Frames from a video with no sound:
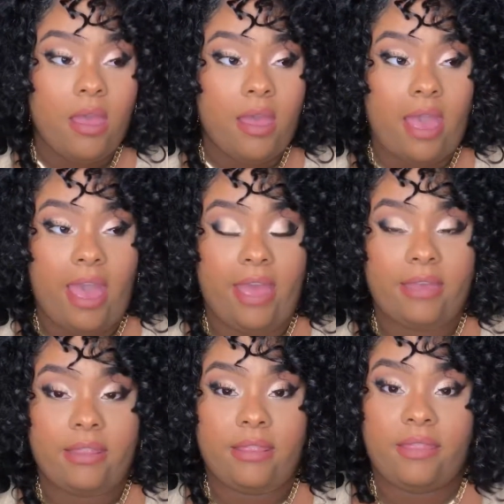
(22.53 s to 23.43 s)

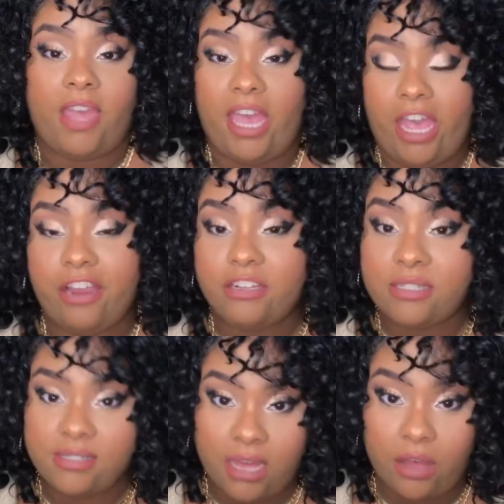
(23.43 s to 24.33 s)
and the hair
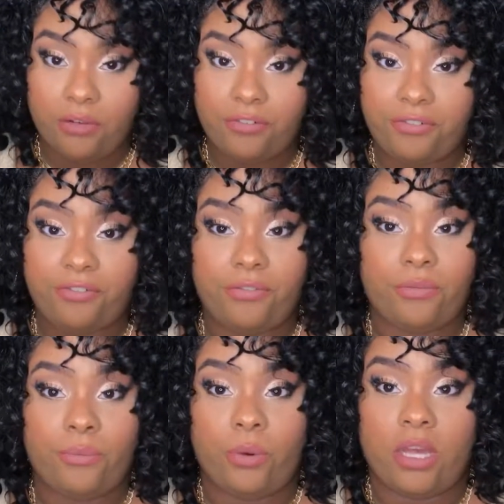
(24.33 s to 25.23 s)
itself
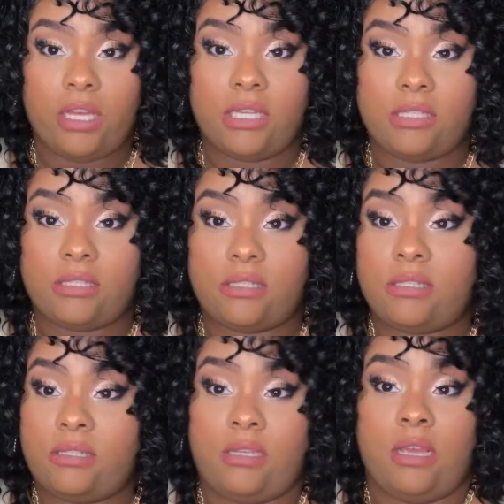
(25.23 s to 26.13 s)

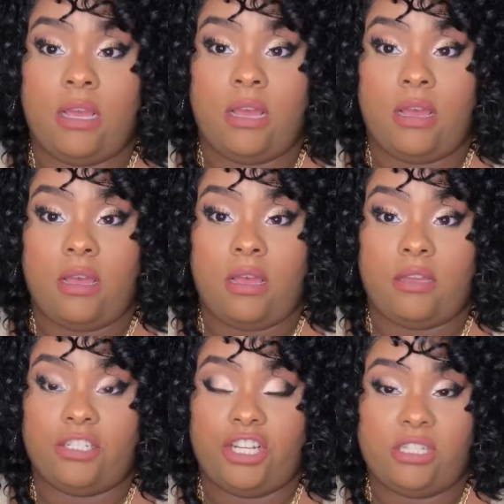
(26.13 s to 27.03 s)
was
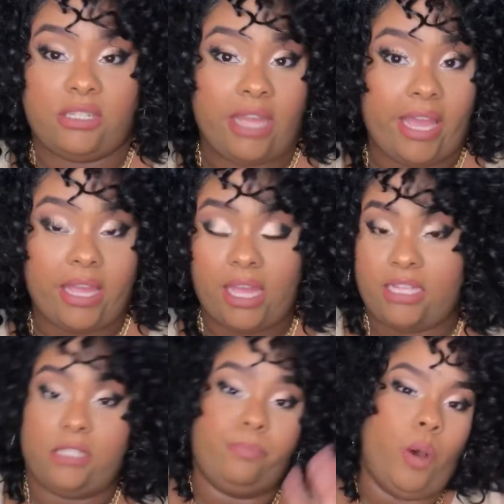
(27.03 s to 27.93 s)
just like, it
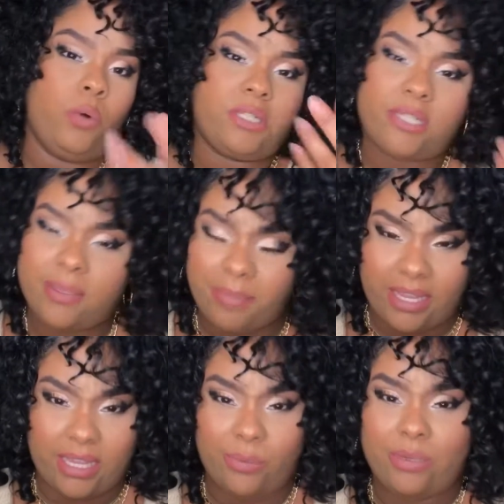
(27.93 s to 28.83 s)
spoke to
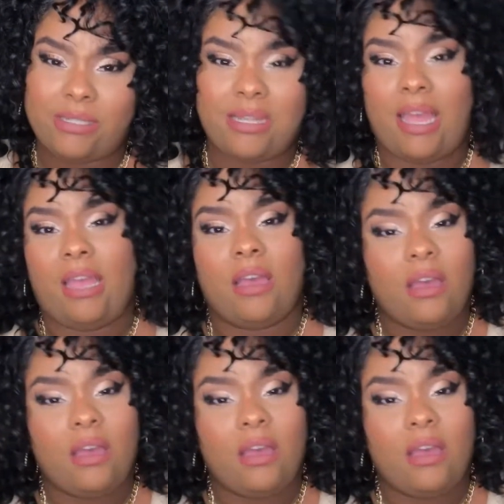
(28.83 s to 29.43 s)
me. It was like,